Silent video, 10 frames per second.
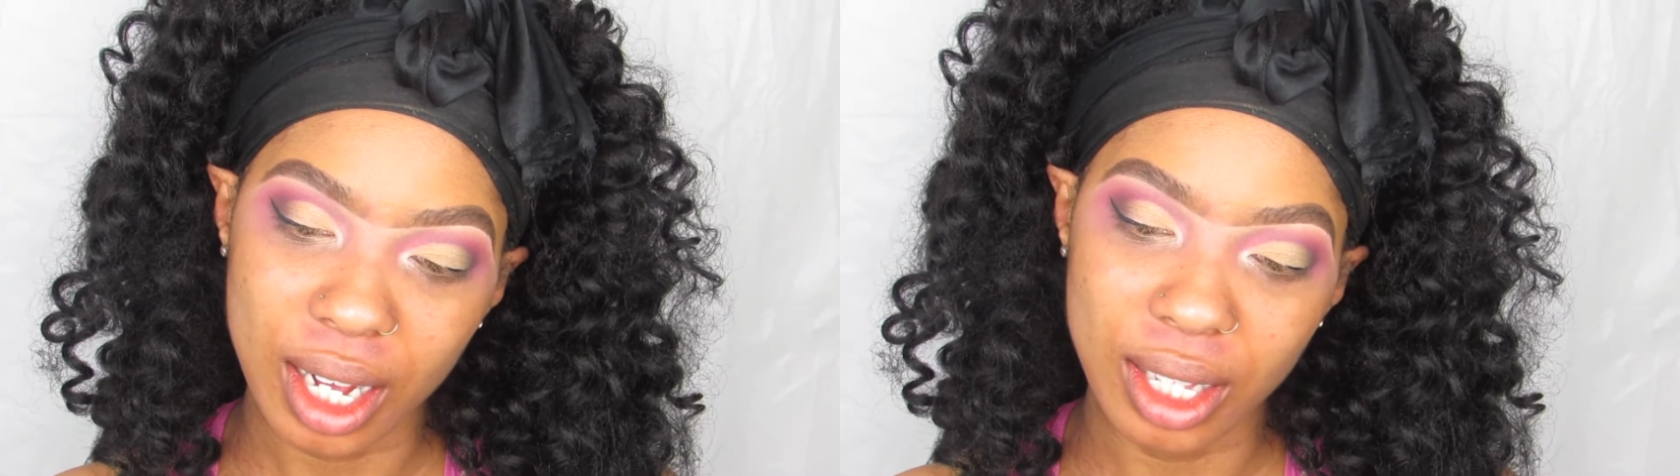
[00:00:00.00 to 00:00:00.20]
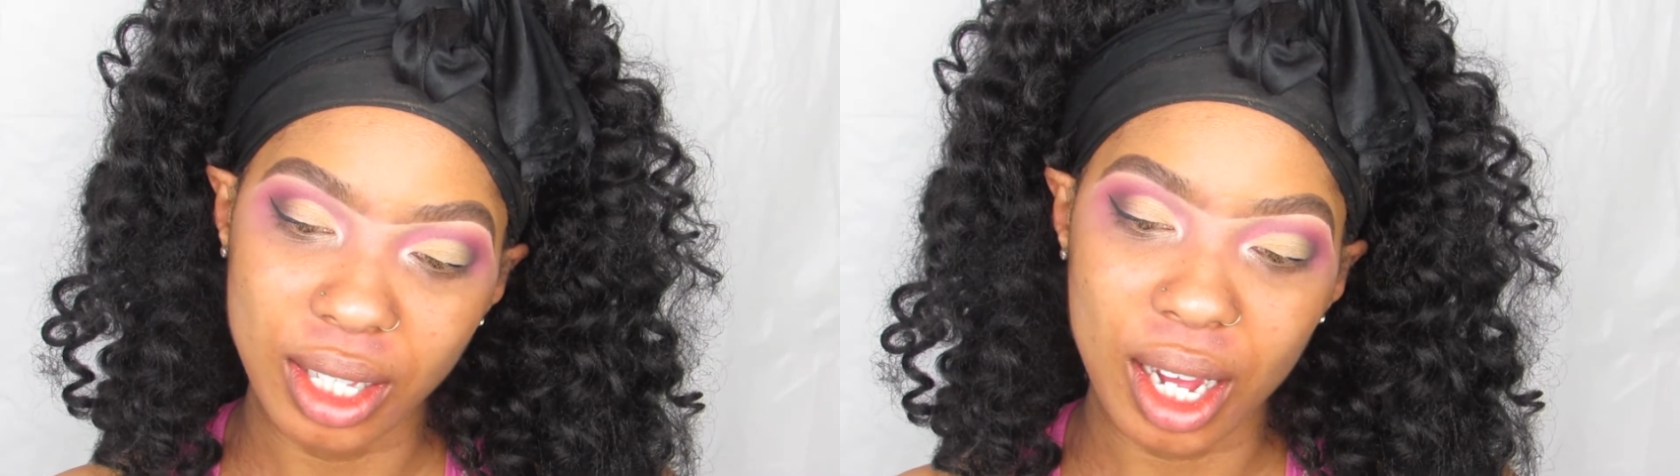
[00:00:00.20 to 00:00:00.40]

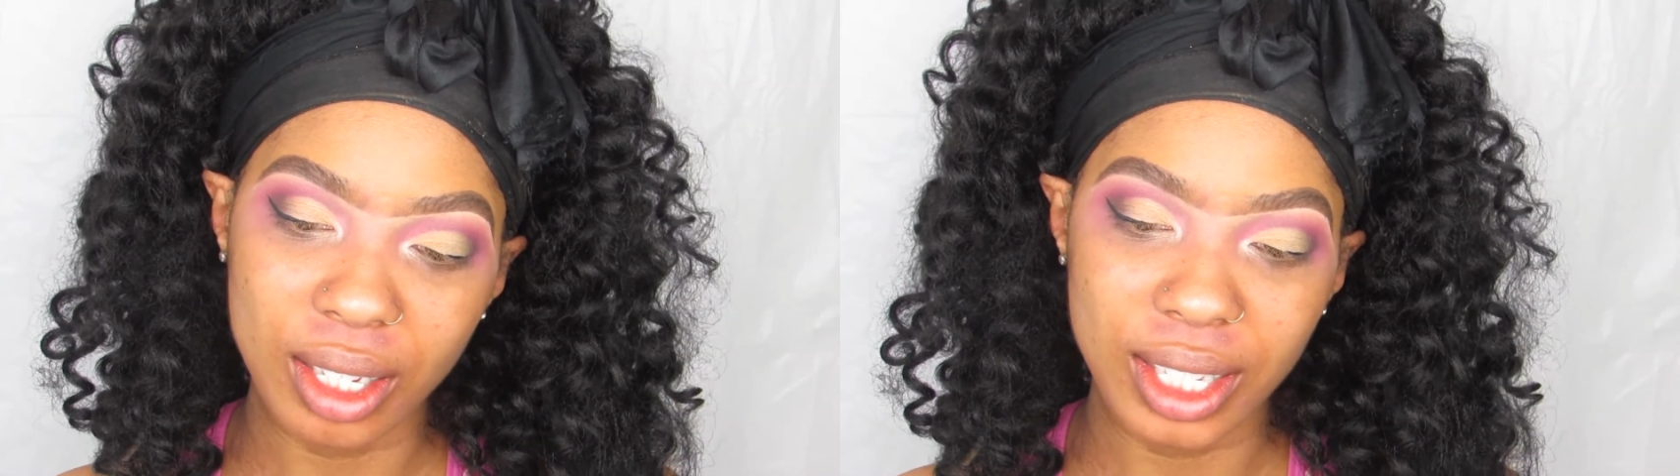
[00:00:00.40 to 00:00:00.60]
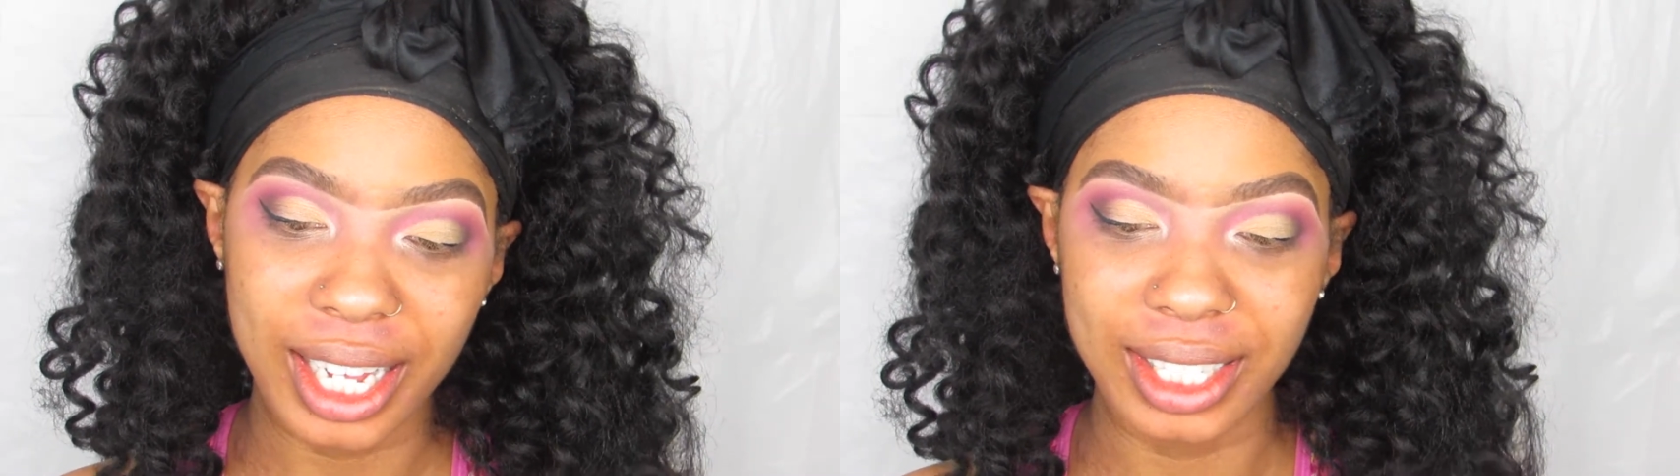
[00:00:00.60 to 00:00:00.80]

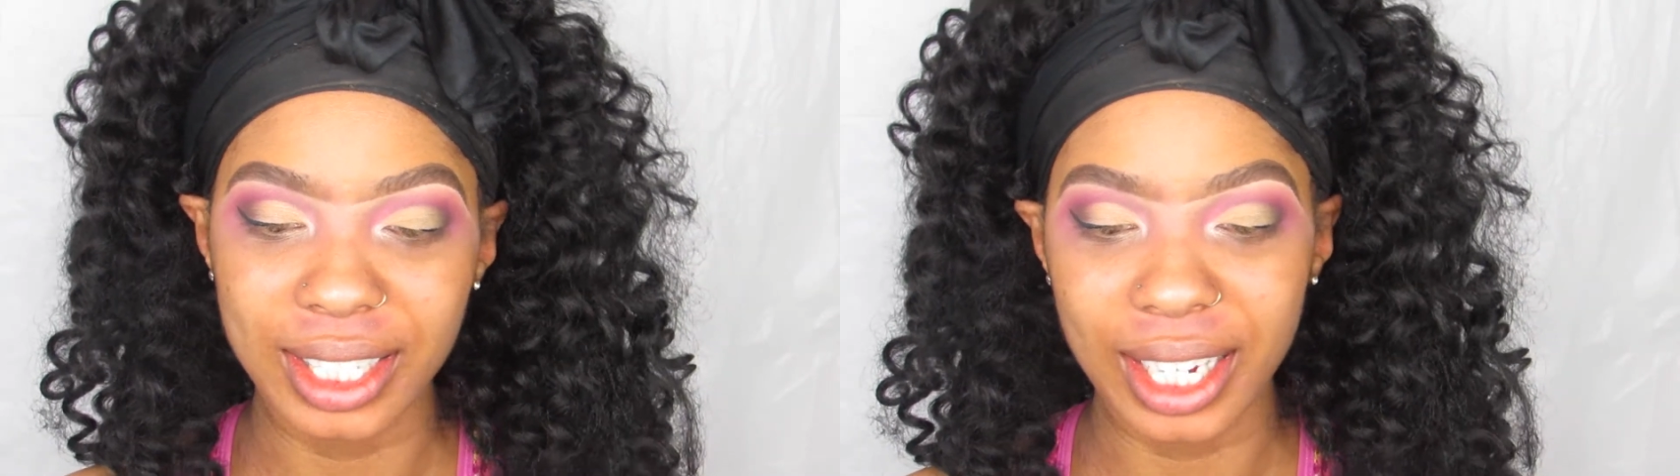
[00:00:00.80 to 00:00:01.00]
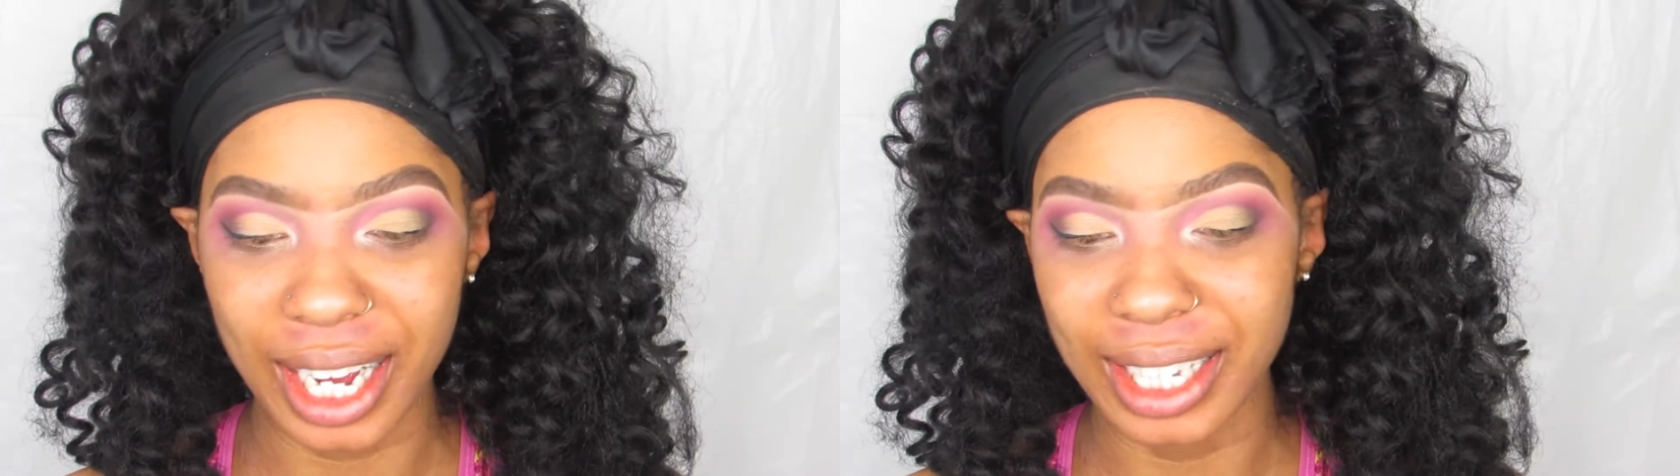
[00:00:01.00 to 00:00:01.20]
Long
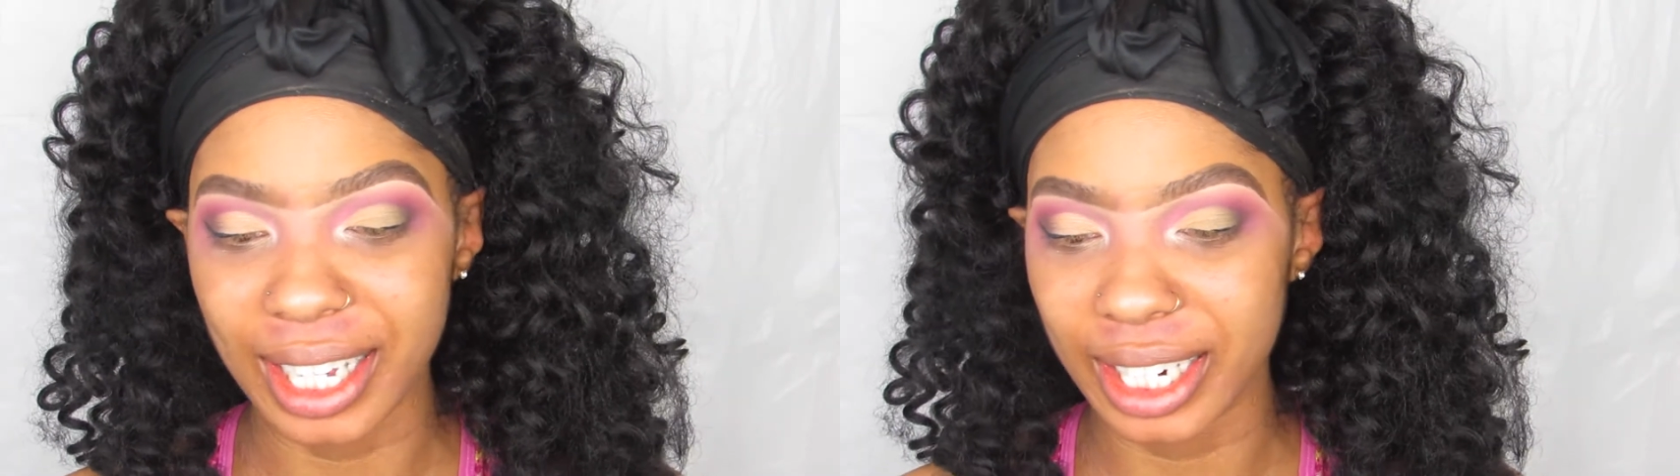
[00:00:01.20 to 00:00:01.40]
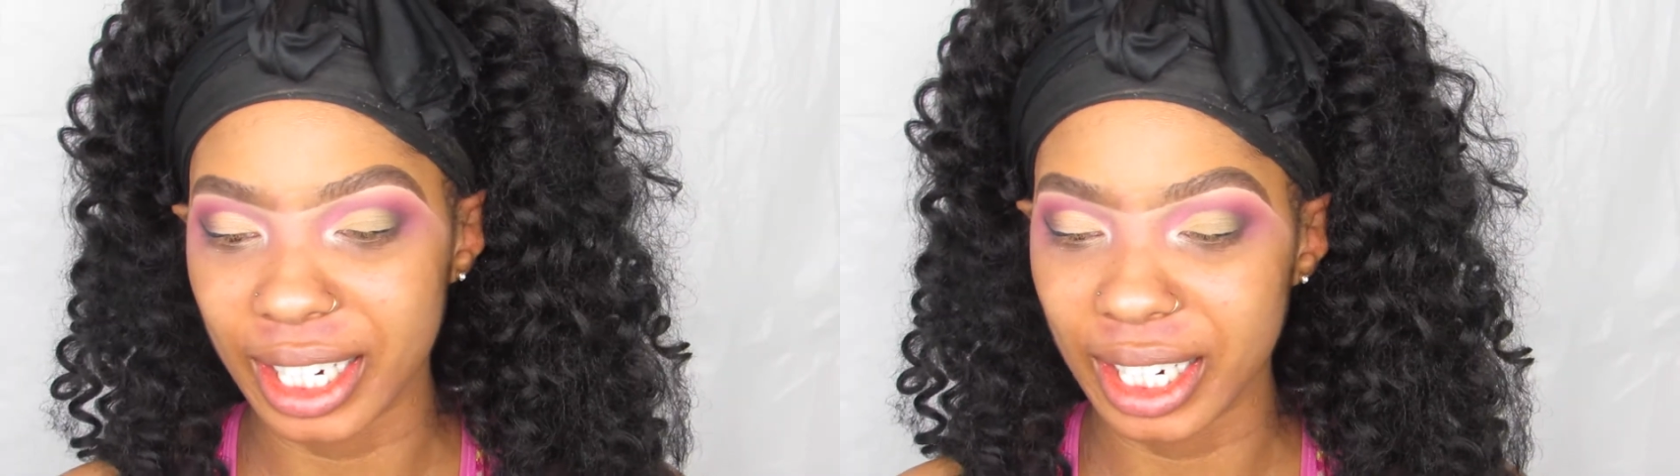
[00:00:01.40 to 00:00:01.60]
Lasting
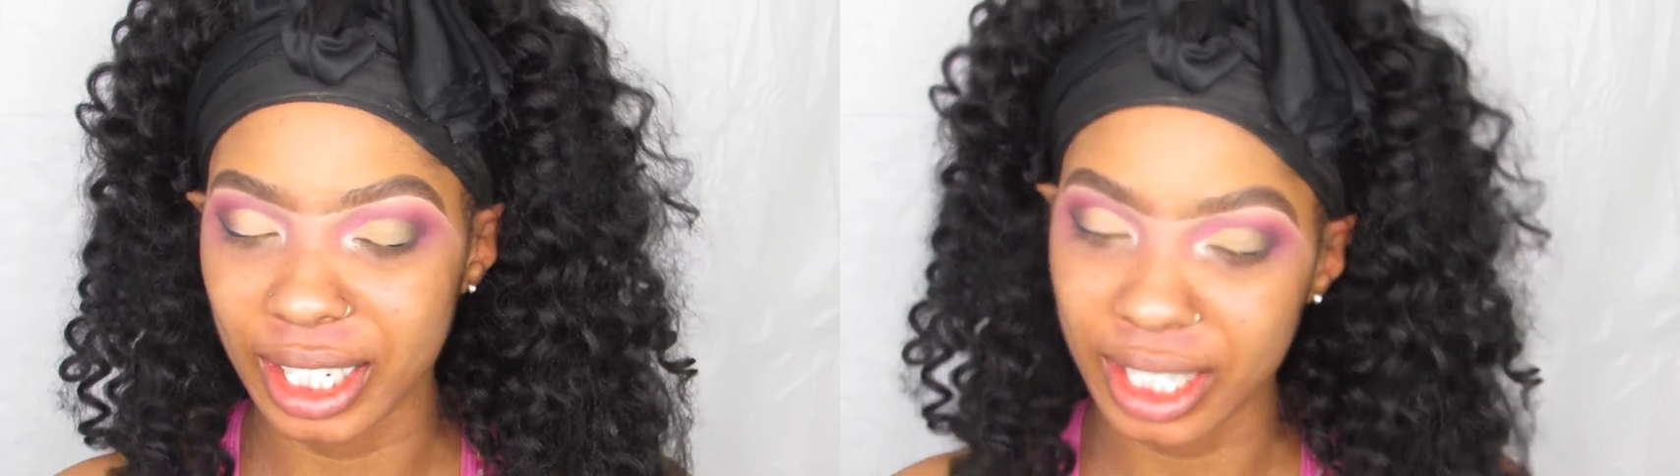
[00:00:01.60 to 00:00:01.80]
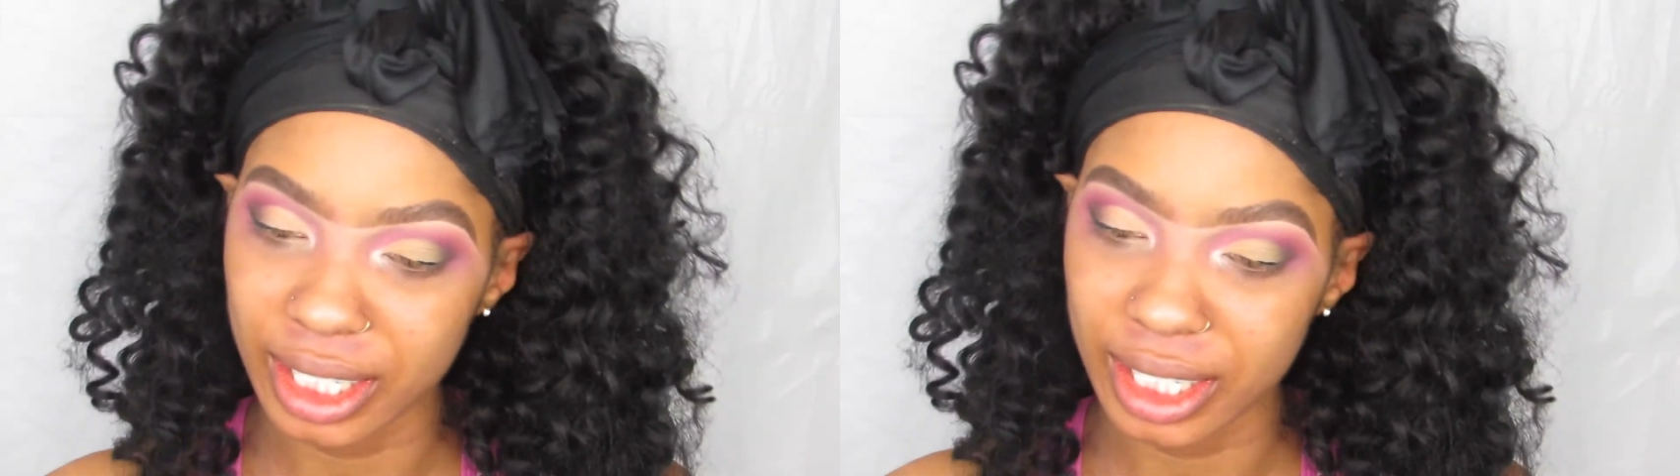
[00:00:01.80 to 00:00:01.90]
Eyeliner.